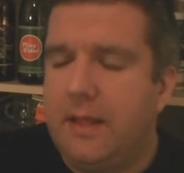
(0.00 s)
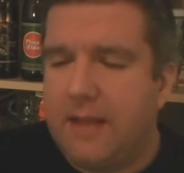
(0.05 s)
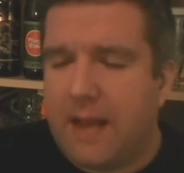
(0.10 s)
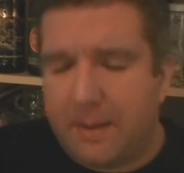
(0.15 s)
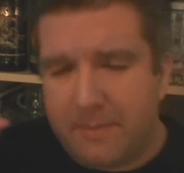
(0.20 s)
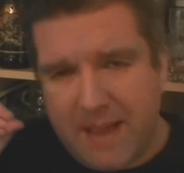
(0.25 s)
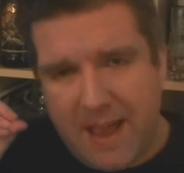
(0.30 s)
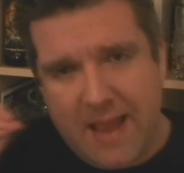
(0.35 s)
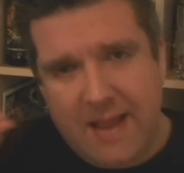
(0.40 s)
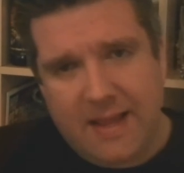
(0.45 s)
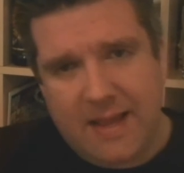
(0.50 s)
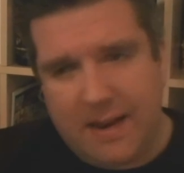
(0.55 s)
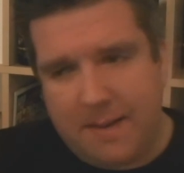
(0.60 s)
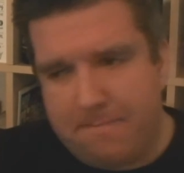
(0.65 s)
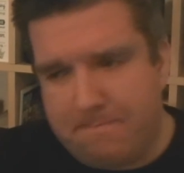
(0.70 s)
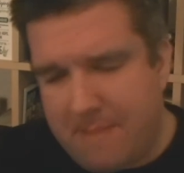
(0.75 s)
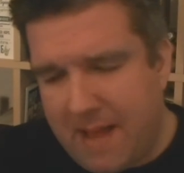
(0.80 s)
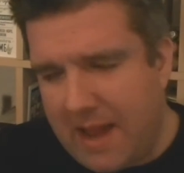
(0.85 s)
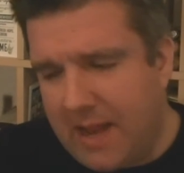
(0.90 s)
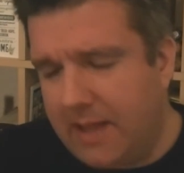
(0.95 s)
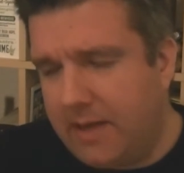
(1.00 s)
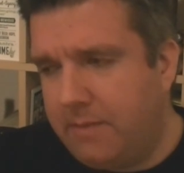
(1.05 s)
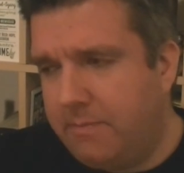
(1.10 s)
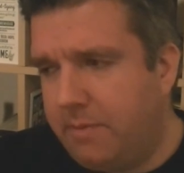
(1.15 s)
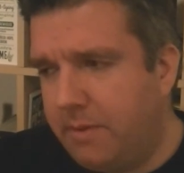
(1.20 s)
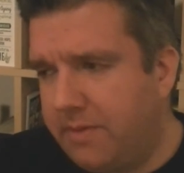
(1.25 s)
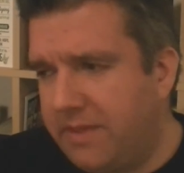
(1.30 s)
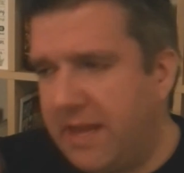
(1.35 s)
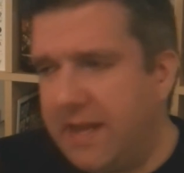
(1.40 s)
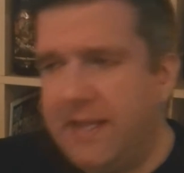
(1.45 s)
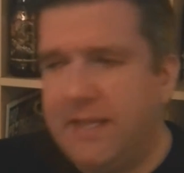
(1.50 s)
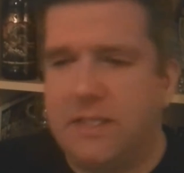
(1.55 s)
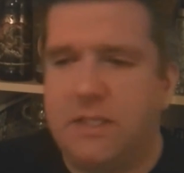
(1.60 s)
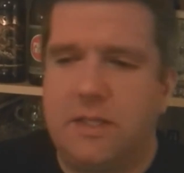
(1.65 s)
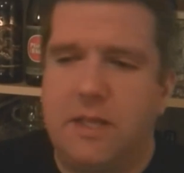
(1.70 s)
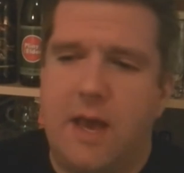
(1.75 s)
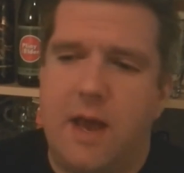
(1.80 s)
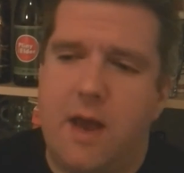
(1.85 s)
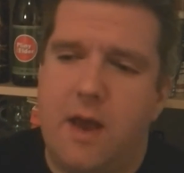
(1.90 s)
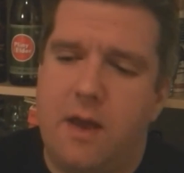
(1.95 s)
I'm getting kind of melon, but then it's
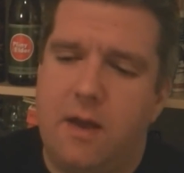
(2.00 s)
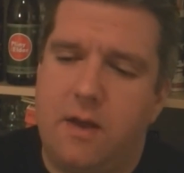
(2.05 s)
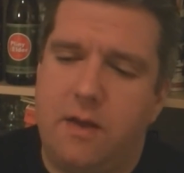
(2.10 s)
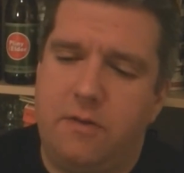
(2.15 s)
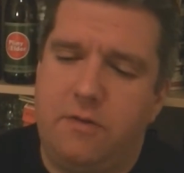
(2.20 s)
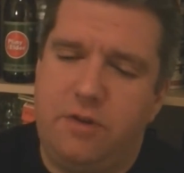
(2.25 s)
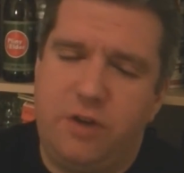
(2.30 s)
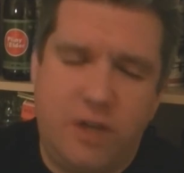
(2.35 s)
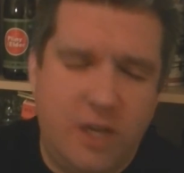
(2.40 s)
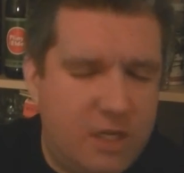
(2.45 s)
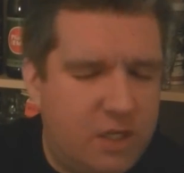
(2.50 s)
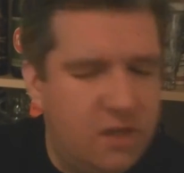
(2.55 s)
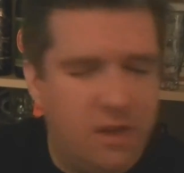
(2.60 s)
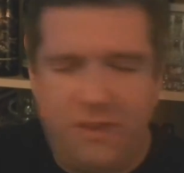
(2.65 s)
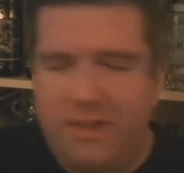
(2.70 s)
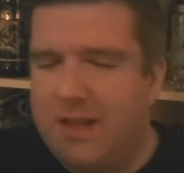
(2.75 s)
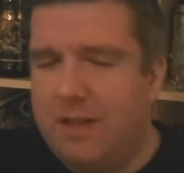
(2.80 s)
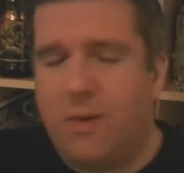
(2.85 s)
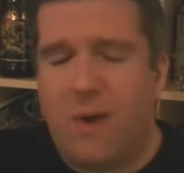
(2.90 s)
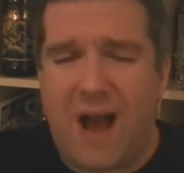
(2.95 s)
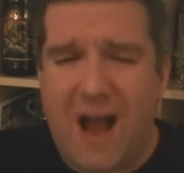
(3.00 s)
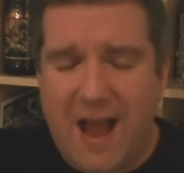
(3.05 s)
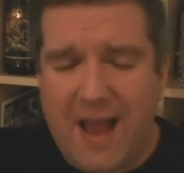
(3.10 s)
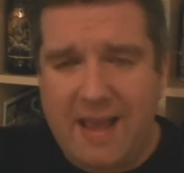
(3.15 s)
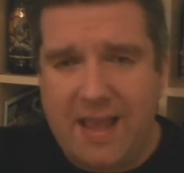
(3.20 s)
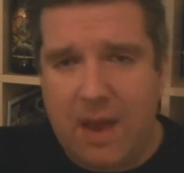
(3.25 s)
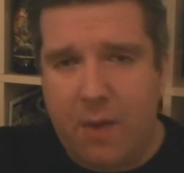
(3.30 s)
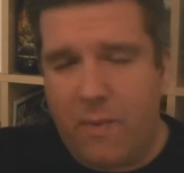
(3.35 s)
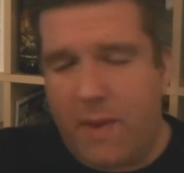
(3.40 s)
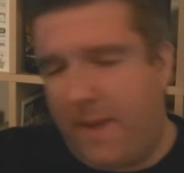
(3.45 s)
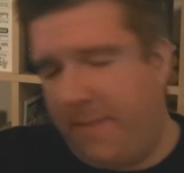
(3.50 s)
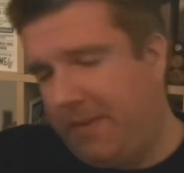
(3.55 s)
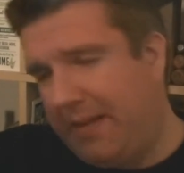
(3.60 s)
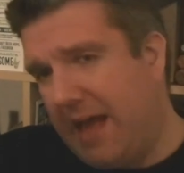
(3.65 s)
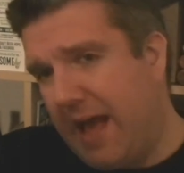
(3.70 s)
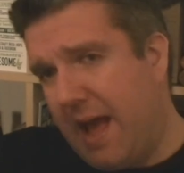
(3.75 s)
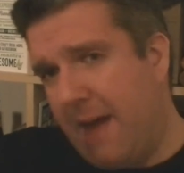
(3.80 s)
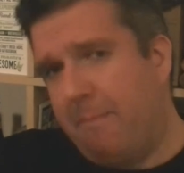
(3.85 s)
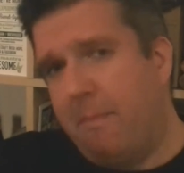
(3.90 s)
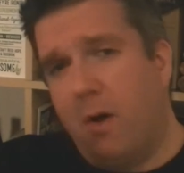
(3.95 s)
that traditional thing that I get where
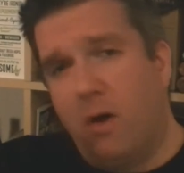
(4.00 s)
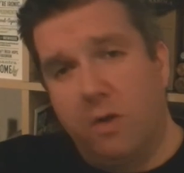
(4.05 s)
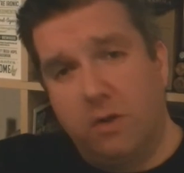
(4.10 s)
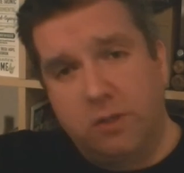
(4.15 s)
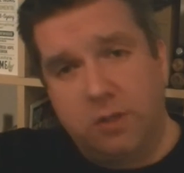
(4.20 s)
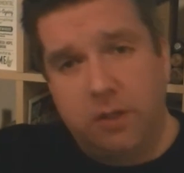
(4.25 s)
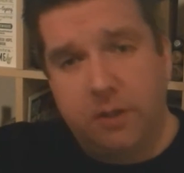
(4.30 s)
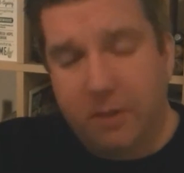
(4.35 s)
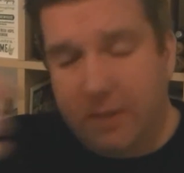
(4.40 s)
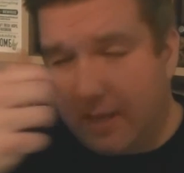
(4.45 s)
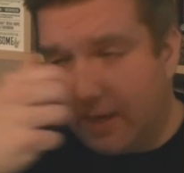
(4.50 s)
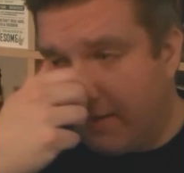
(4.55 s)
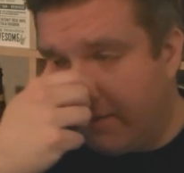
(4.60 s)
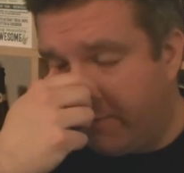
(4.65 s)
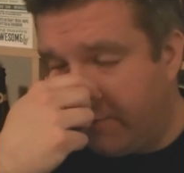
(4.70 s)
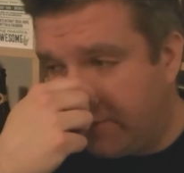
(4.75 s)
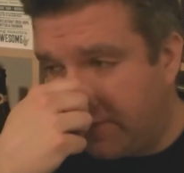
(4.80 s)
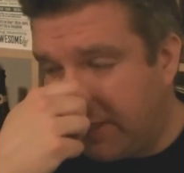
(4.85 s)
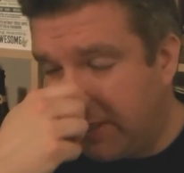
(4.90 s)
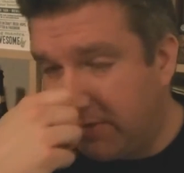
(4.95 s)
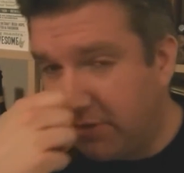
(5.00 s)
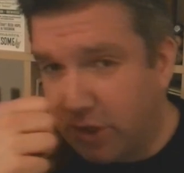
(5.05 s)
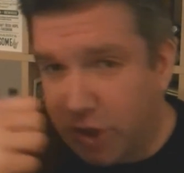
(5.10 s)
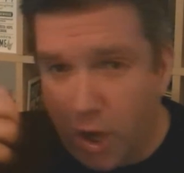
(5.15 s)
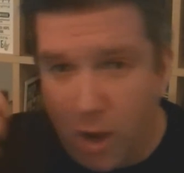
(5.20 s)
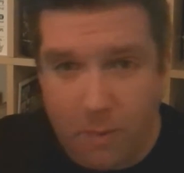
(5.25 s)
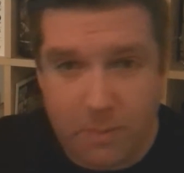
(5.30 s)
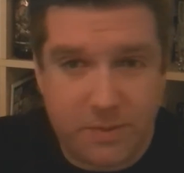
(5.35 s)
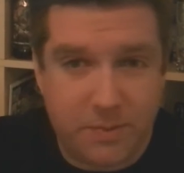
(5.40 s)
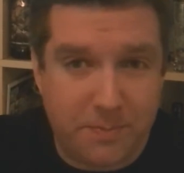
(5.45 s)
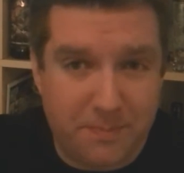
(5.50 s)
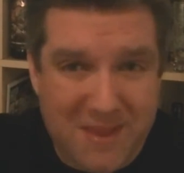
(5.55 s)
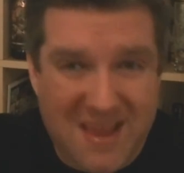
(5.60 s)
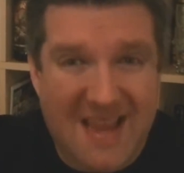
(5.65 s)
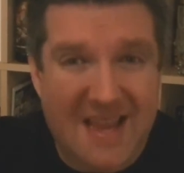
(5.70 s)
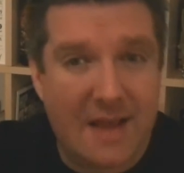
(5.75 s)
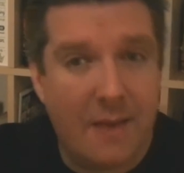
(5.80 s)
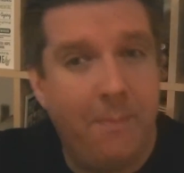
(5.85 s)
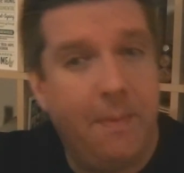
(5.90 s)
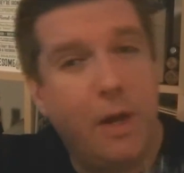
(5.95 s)
dark malts and kind of citrus hops
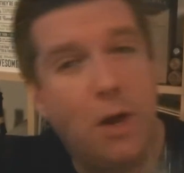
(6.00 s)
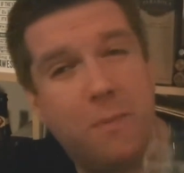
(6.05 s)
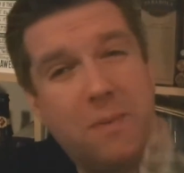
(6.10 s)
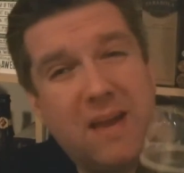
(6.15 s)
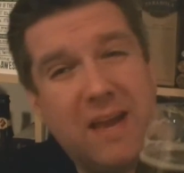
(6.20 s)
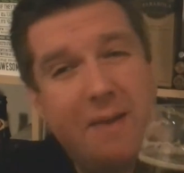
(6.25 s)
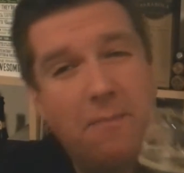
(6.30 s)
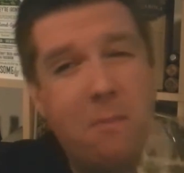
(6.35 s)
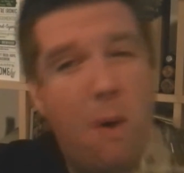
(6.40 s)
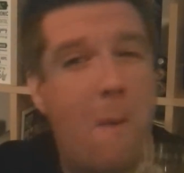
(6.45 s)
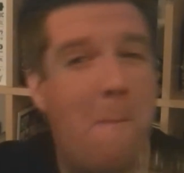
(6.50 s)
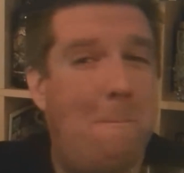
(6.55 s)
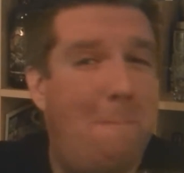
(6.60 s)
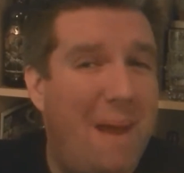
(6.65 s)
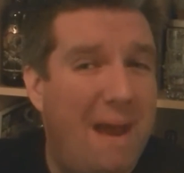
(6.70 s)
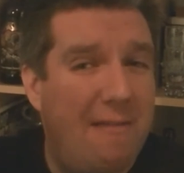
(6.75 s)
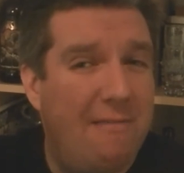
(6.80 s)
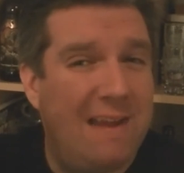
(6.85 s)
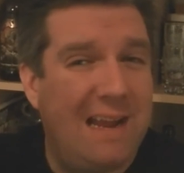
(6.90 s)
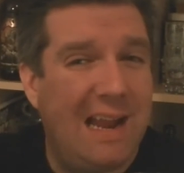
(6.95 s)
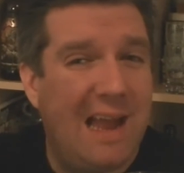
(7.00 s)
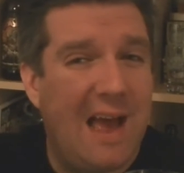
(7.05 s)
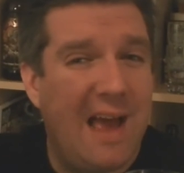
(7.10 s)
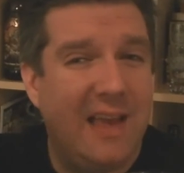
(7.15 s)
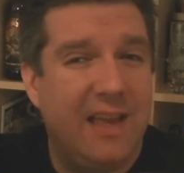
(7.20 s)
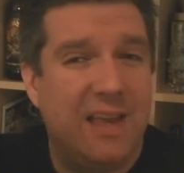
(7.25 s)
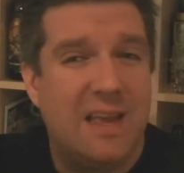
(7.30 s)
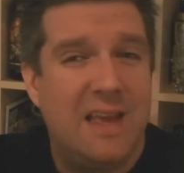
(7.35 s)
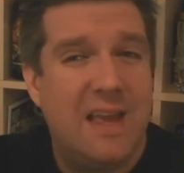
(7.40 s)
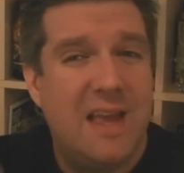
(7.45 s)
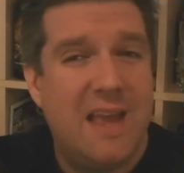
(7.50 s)
meet and become kind of more berry-like,